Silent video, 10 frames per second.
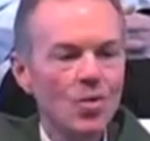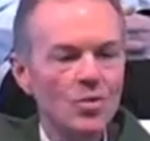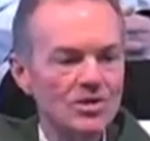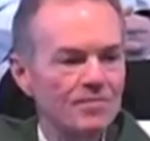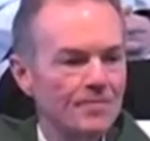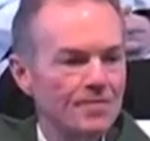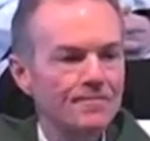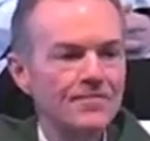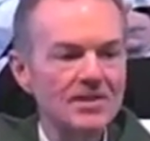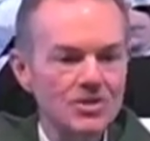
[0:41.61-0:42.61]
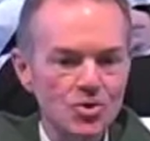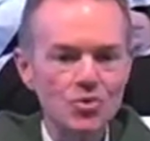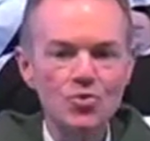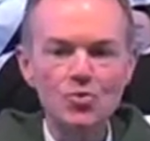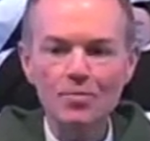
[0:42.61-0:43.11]
was
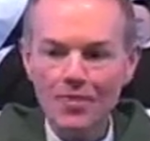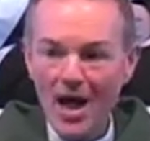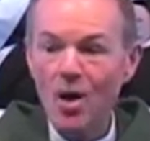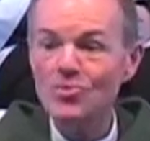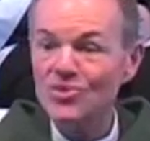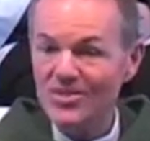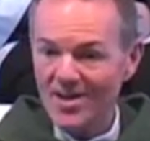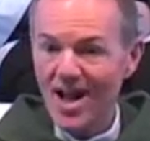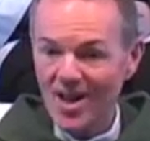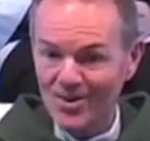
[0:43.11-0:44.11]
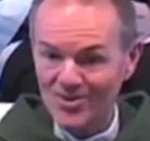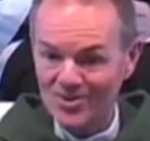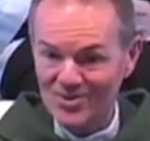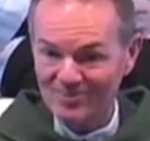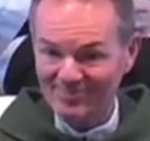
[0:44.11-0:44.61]

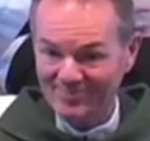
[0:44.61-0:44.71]
$52,000